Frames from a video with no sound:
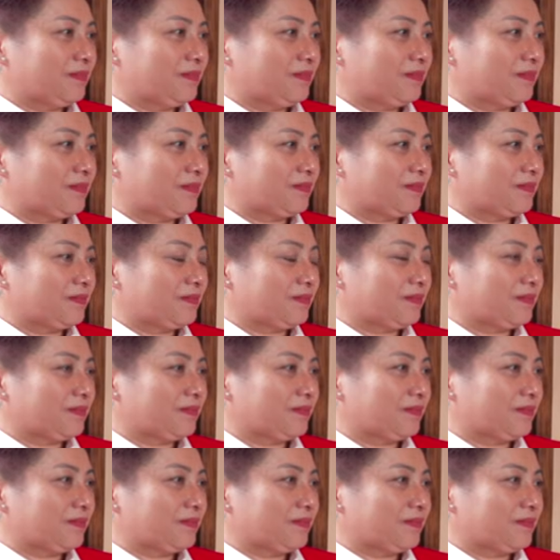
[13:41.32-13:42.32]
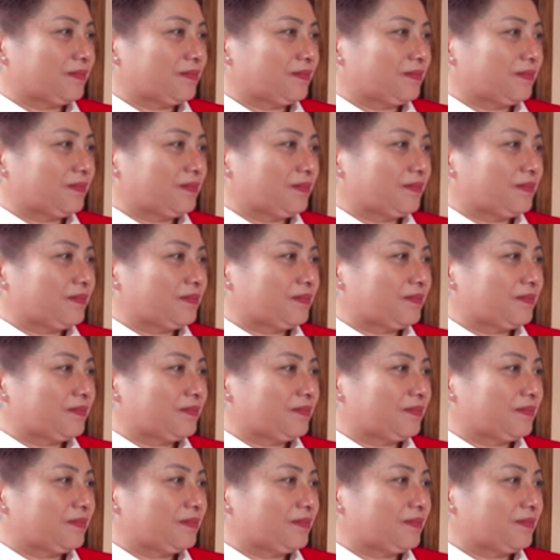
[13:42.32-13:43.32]

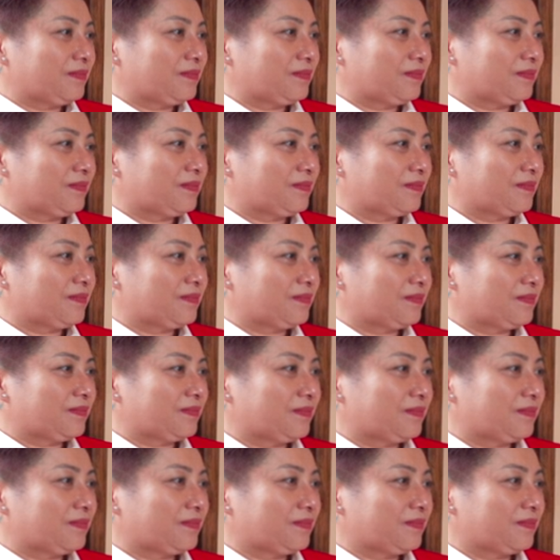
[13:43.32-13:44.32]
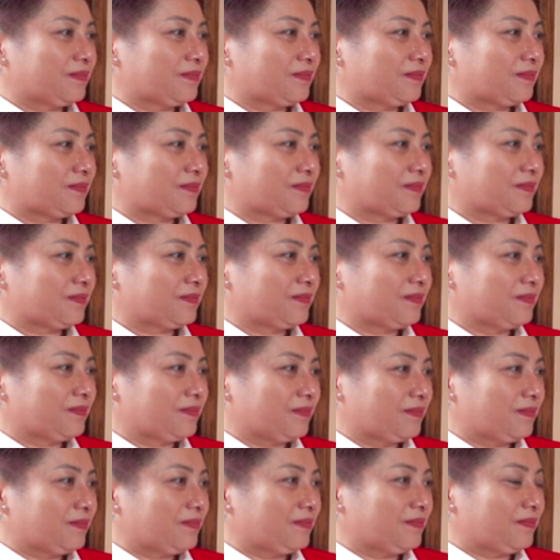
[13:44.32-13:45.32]

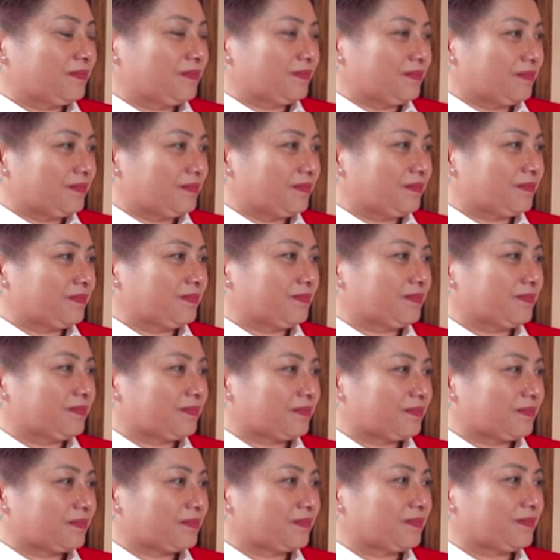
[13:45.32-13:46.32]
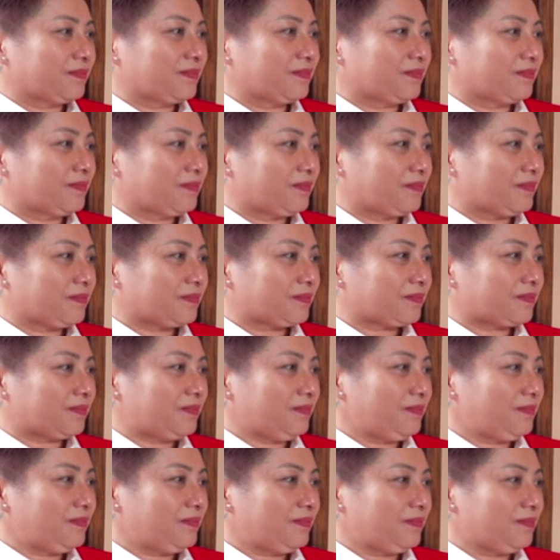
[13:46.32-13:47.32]

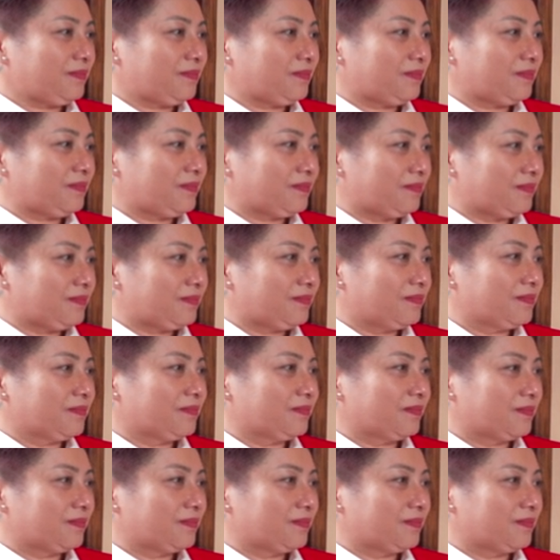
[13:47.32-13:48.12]
The person shown says nothing.